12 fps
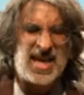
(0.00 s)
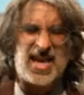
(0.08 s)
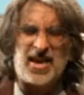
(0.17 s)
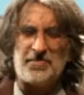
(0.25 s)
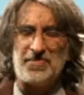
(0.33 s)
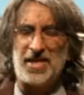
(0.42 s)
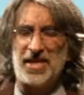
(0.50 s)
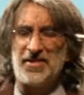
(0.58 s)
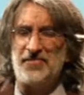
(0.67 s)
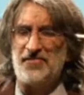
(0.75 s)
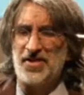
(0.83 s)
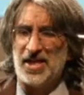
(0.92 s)

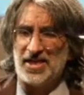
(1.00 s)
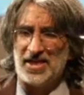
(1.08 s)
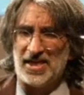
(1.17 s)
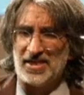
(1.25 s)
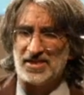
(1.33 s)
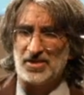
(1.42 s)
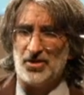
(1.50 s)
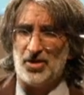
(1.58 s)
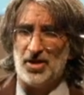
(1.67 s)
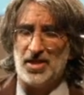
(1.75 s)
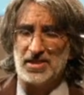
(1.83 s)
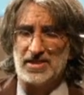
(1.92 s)
campaign finance
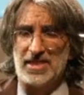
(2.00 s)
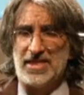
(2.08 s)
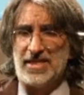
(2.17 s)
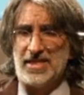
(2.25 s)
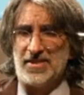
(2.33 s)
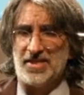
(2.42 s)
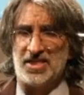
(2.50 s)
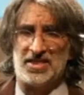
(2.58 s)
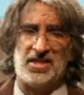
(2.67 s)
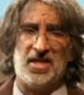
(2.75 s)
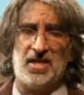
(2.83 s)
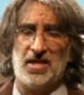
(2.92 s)
laws in
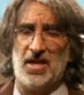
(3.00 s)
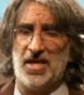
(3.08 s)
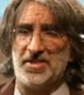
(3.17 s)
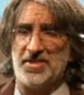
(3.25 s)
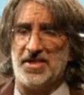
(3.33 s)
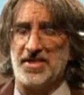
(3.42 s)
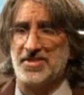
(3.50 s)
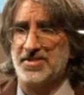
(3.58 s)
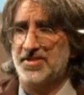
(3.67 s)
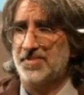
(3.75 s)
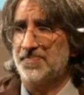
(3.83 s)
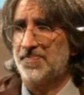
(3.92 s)
this
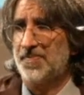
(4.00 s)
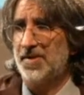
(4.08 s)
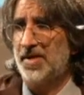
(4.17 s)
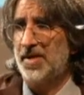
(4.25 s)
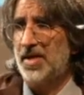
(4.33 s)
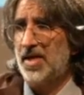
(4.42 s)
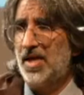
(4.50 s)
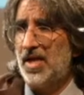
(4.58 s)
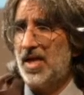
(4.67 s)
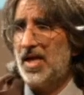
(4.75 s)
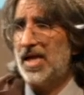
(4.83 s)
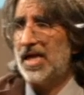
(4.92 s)
context.
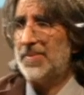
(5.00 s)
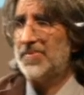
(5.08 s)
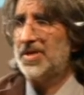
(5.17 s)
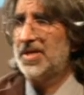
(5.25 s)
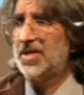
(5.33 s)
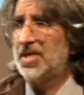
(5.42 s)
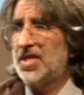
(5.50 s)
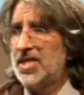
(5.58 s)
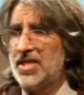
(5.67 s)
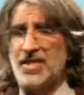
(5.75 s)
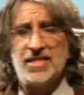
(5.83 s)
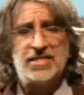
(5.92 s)
Um,
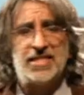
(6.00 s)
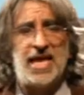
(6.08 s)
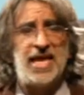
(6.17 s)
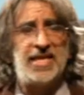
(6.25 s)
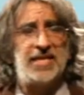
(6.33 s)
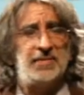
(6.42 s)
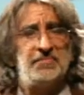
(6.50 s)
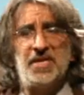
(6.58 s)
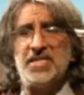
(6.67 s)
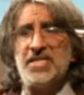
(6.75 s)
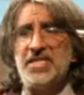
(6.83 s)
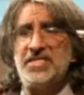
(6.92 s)
let's take
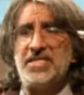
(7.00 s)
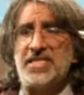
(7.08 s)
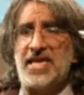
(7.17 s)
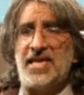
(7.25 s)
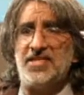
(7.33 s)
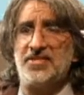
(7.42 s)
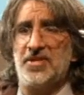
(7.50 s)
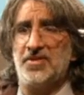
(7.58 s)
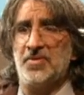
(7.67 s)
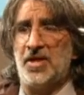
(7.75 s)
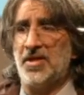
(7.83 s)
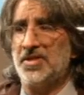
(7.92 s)
an easy case
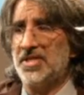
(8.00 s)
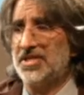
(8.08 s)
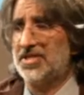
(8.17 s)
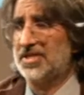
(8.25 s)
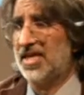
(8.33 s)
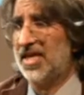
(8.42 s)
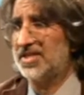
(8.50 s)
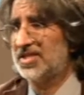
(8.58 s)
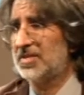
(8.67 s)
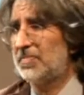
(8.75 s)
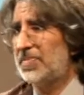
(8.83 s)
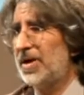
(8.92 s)
on, on each side.
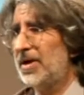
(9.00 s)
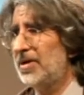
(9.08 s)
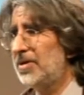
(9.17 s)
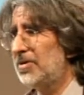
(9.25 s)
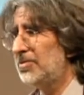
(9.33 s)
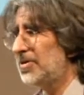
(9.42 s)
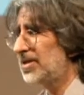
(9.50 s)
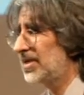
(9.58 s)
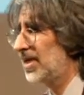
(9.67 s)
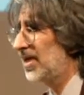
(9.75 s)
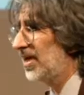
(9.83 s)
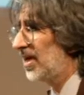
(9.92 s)
Suppose,
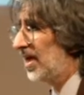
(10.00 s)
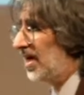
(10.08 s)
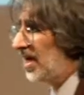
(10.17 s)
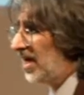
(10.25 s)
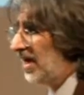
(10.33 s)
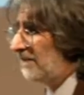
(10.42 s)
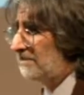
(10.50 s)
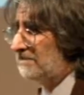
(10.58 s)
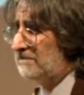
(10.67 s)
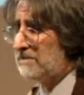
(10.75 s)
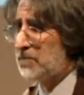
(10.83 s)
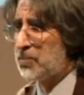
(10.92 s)
uh,
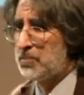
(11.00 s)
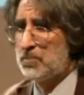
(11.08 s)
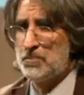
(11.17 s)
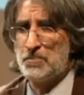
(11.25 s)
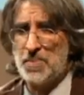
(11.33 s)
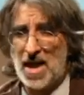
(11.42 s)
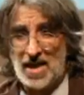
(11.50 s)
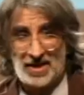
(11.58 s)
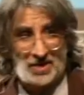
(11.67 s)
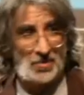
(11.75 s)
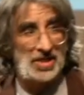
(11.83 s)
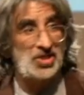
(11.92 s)
and
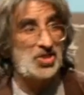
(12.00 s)
I want a